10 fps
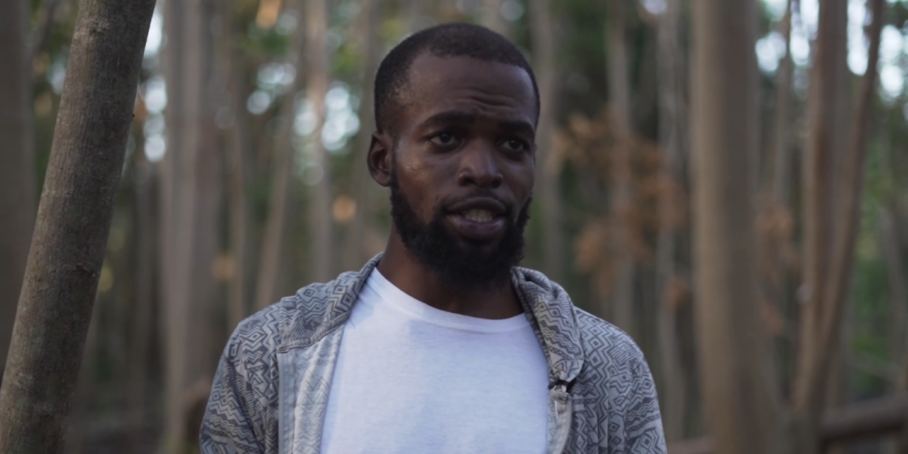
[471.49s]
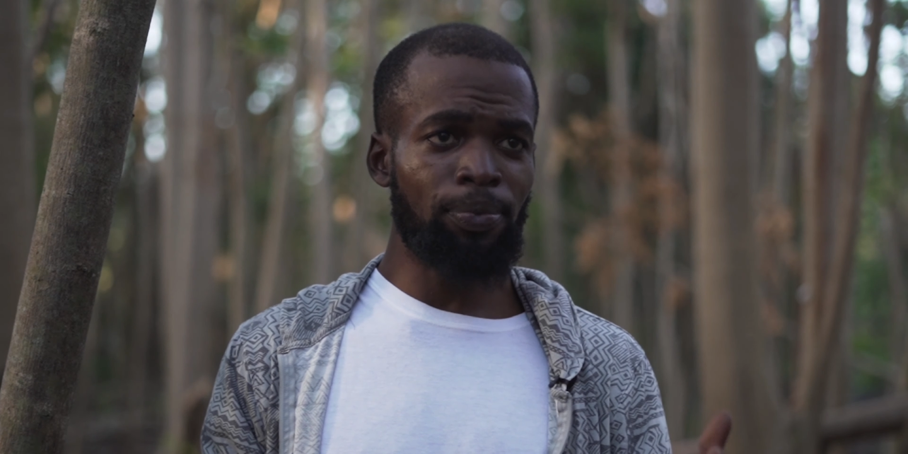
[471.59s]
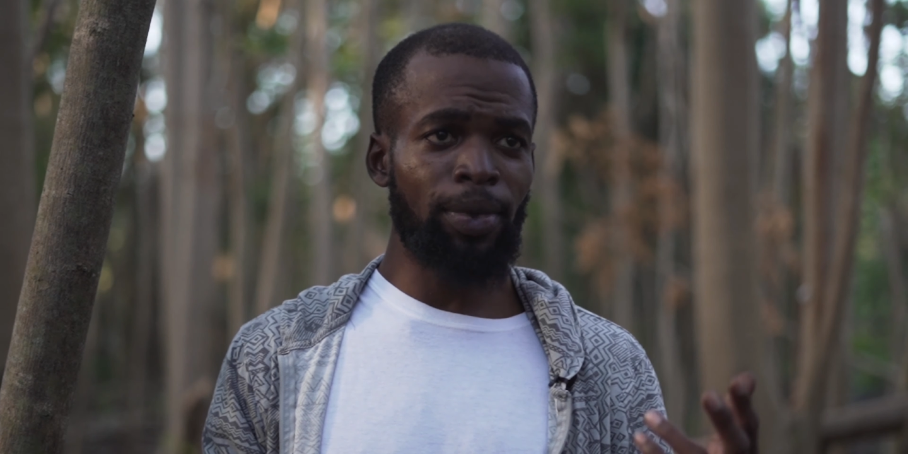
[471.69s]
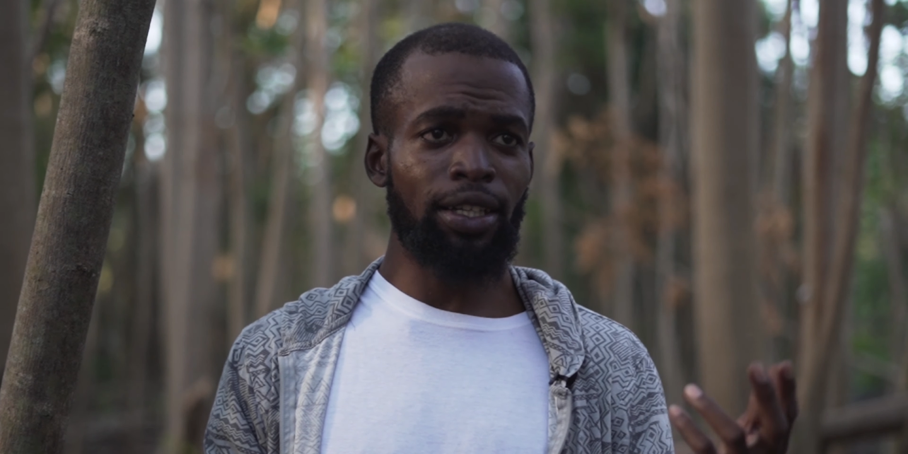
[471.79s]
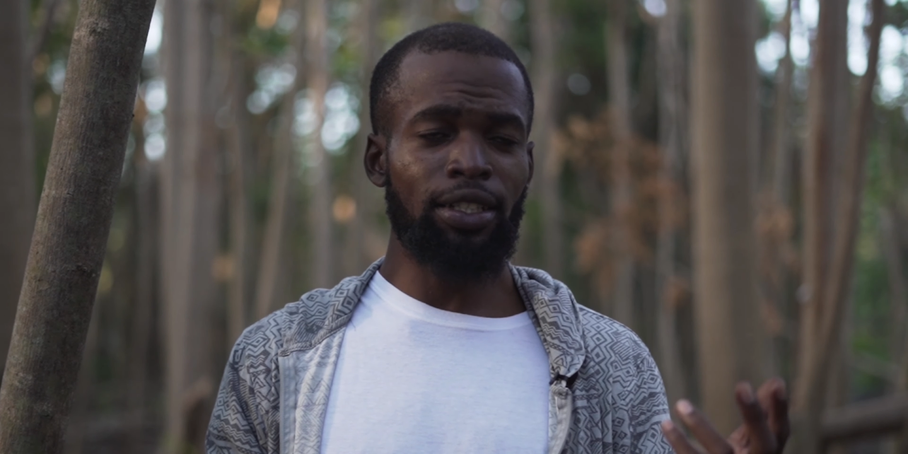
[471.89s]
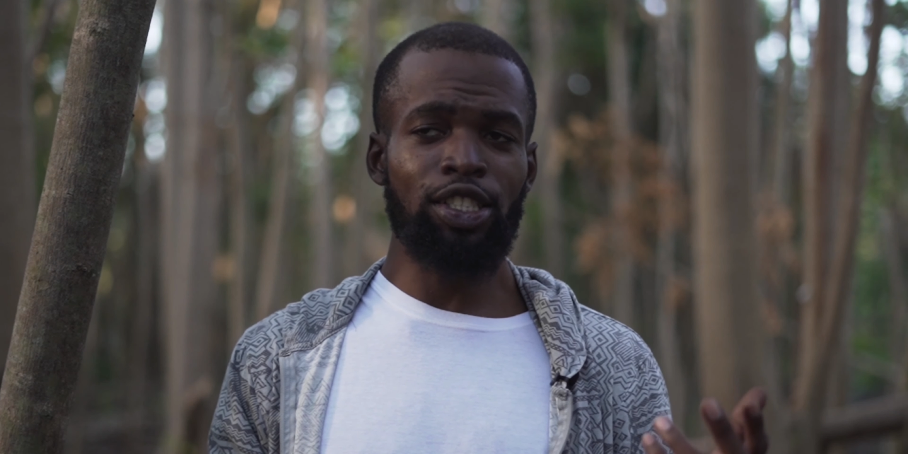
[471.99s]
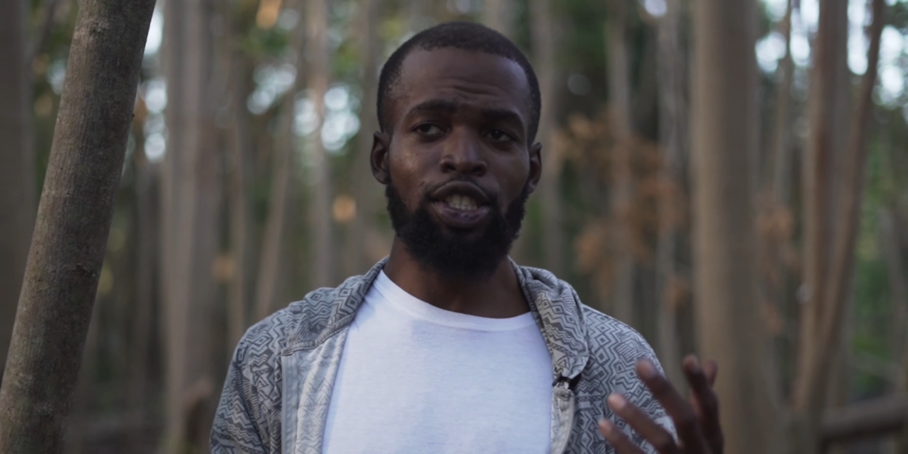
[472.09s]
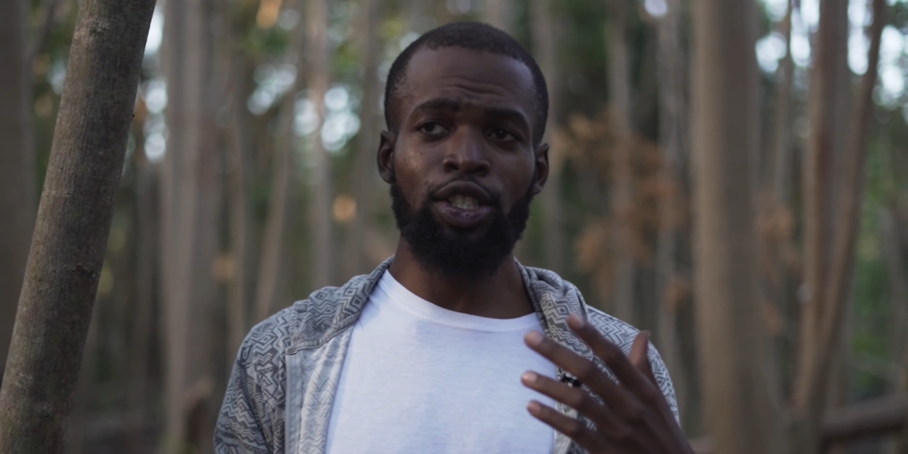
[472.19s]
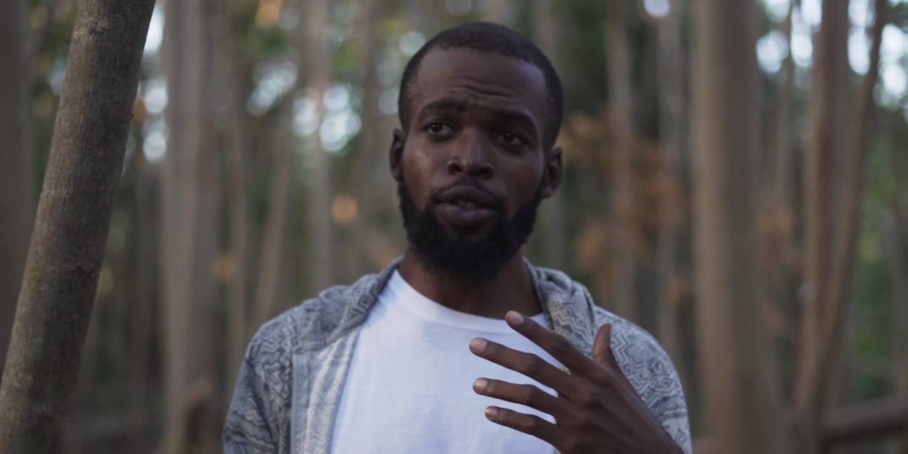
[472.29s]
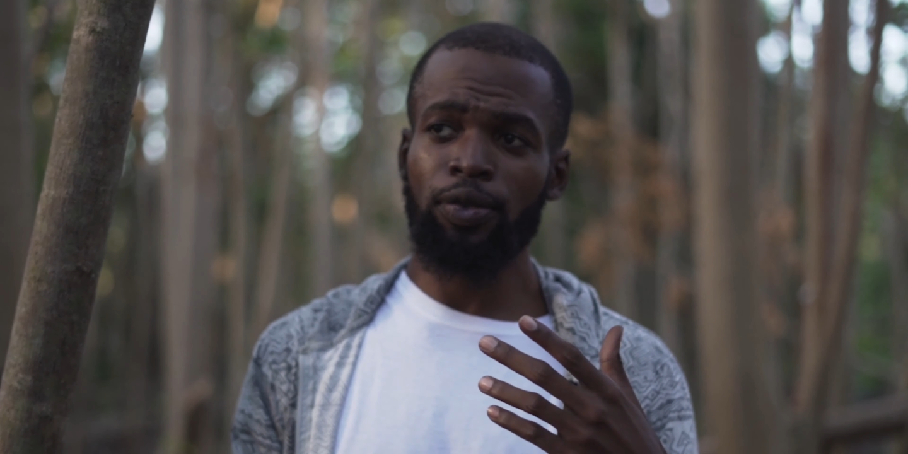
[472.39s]

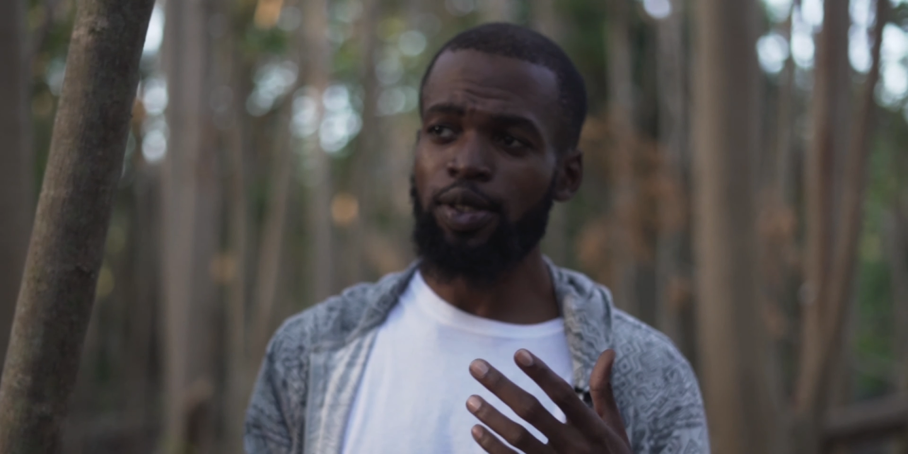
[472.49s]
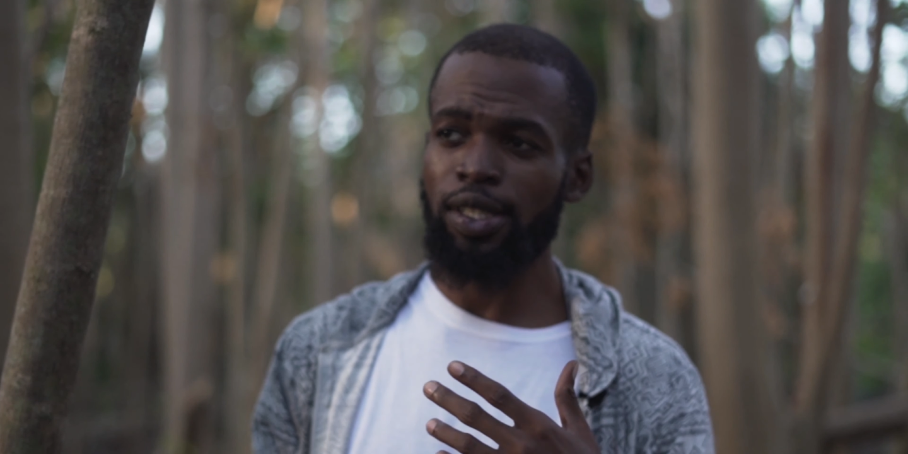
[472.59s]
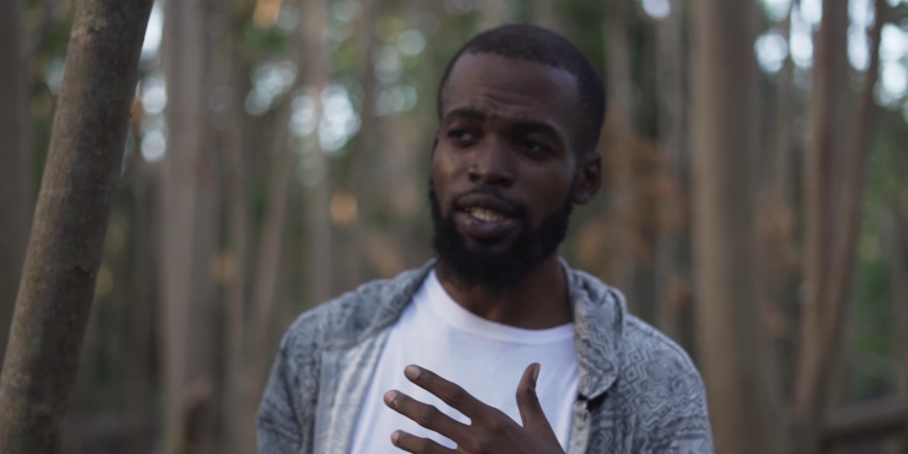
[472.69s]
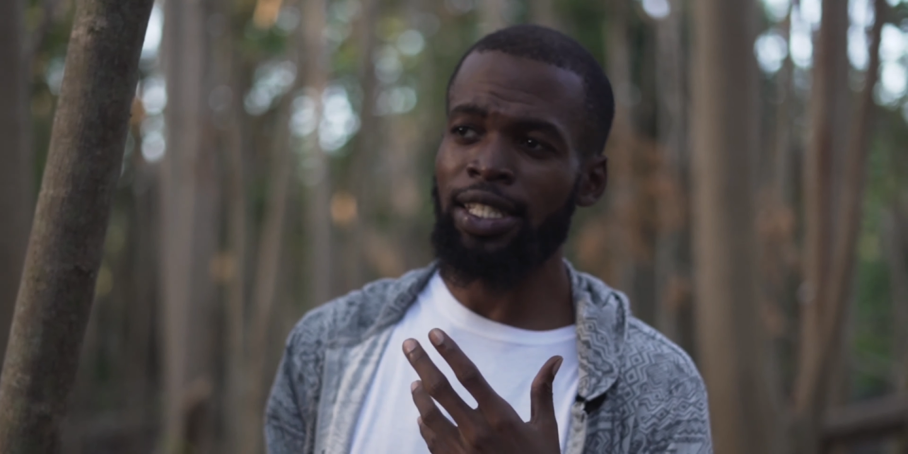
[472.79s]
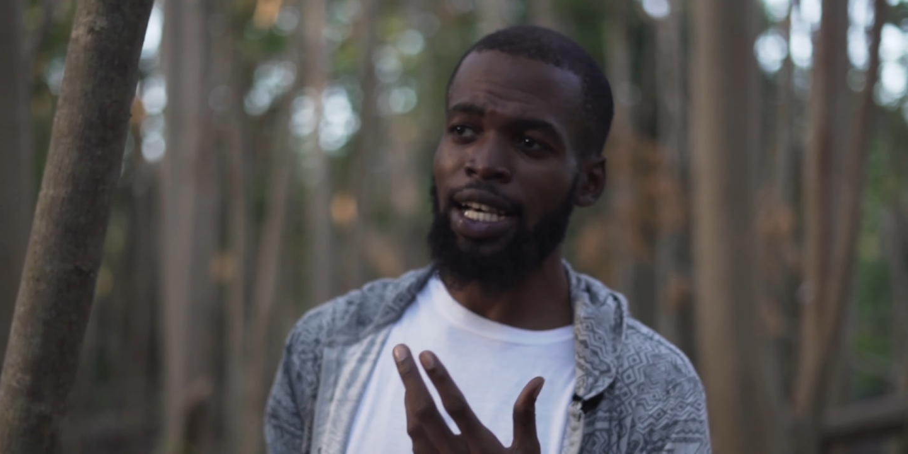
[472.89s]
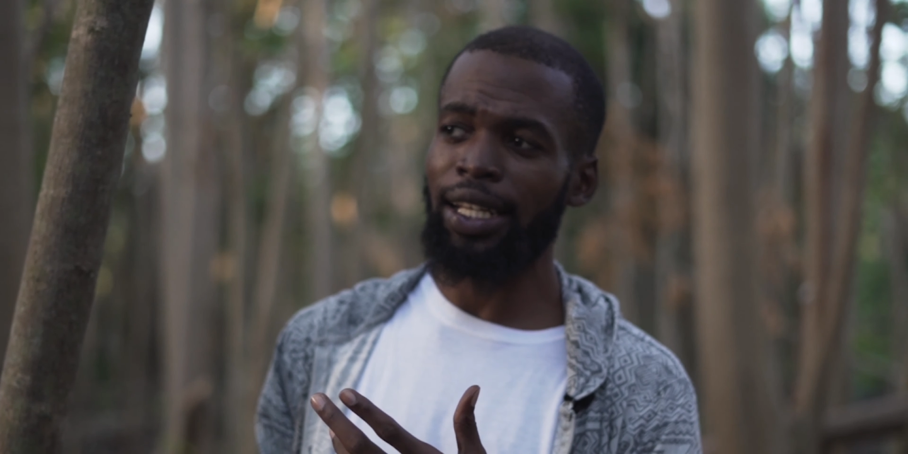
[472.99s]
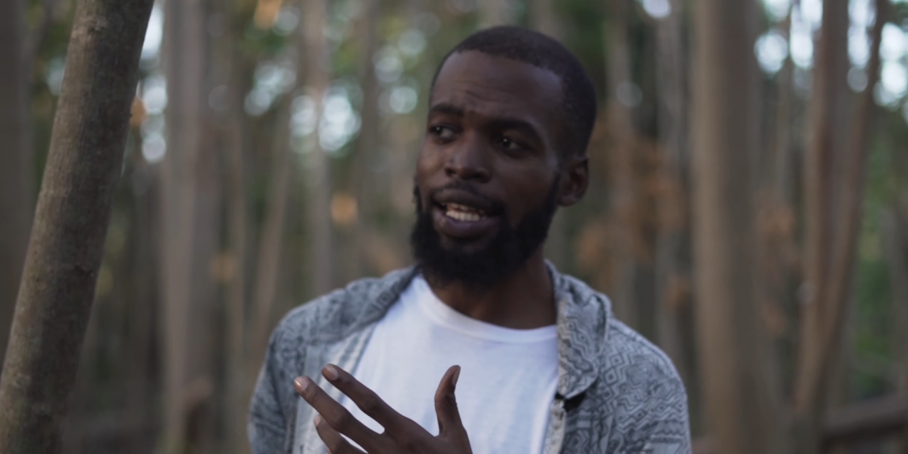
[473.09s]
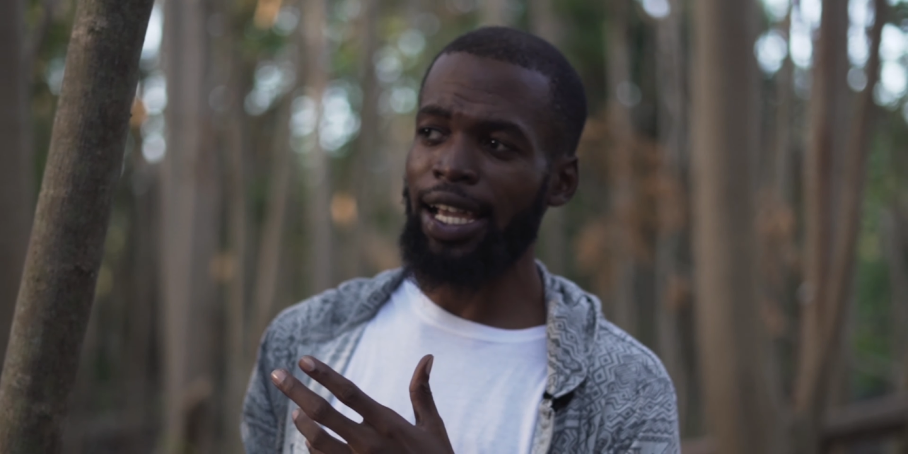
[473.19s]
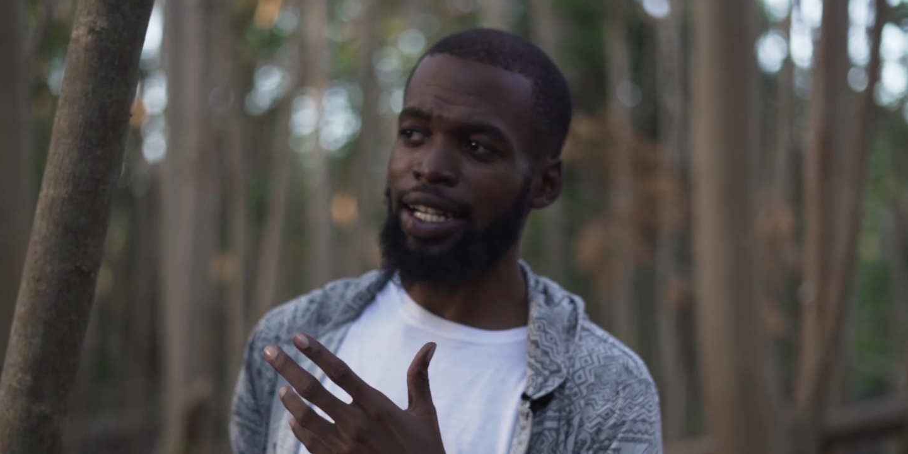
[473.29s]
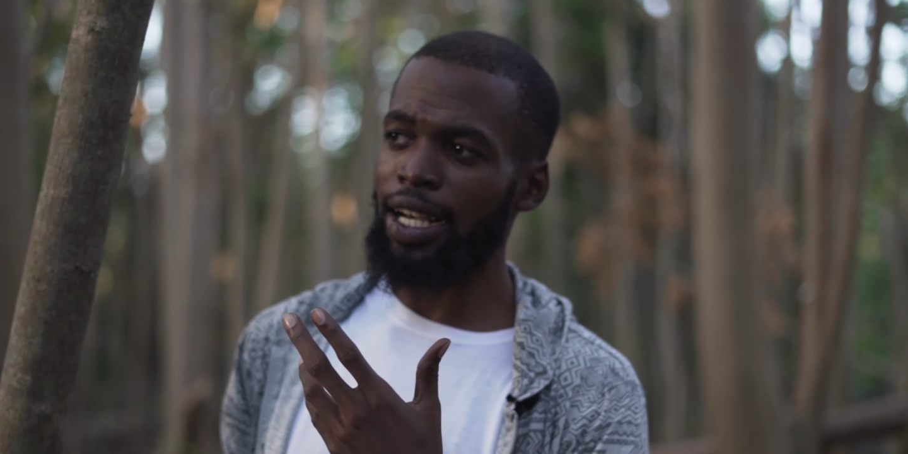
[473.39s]
she's not
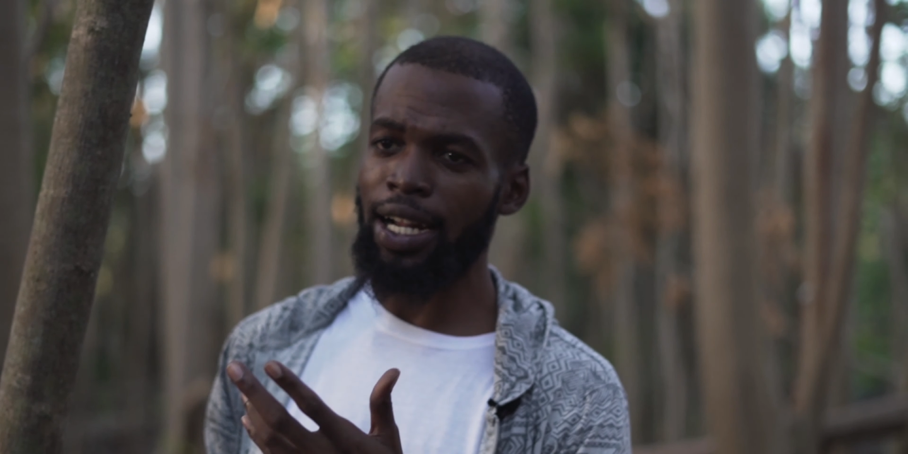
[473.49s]
like the